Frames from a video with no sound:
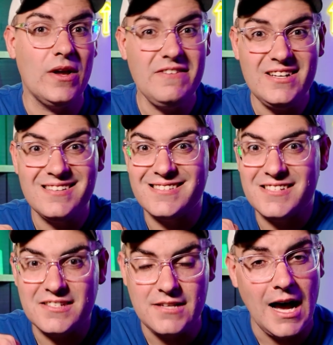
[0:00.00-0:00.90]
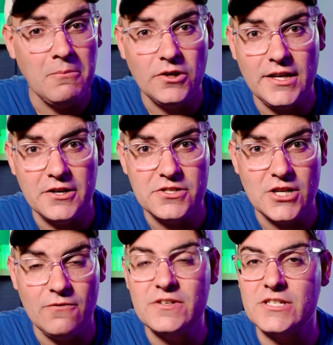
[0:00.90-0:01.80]
or even stop looking at
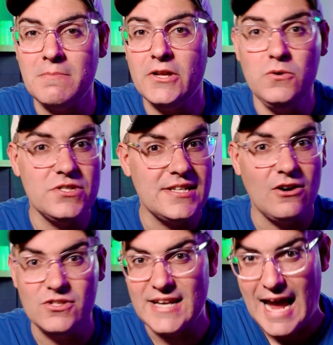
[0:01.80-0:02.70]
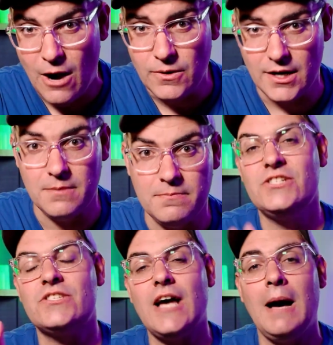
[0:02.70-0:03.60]
yourself as somebody who sells an outcome.
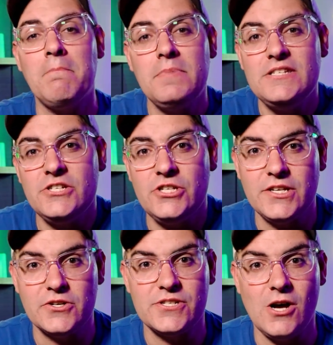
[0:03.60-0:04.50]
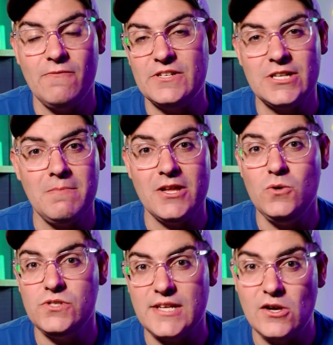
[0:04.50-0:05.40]
Stop positioning yourself as somebody
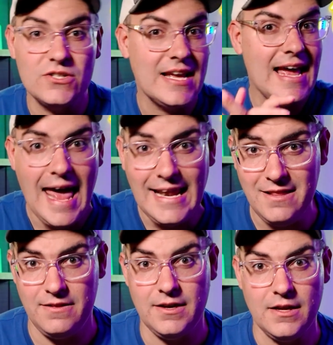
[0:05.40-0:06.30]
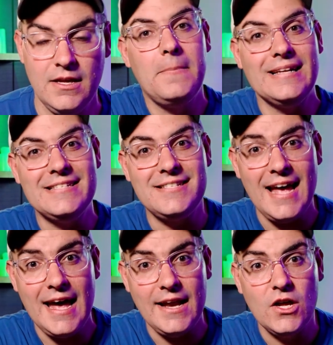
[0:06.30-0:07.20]
who sells anything, but
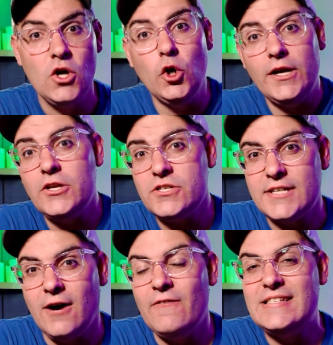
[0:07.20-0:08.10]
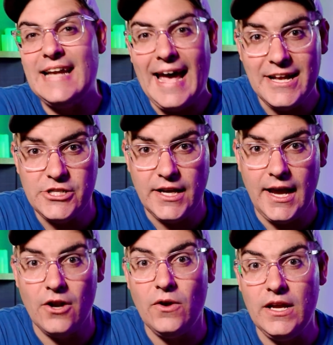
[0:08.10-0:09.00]
instead look at yourself as an
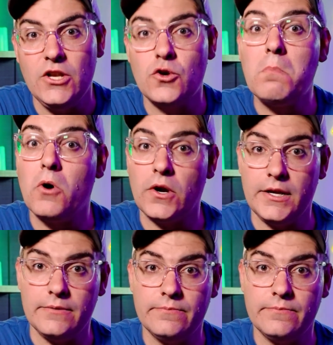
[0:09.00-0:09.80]
educator in your market.